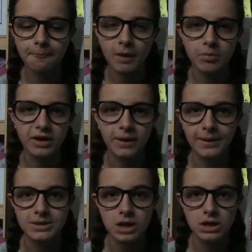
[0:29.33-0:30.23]
I'm thinking
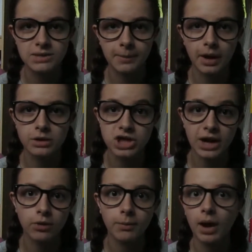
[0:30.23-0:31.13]
about starting my own
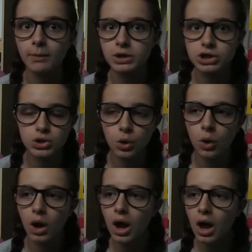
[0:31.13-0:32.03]
channel but I'm unsure.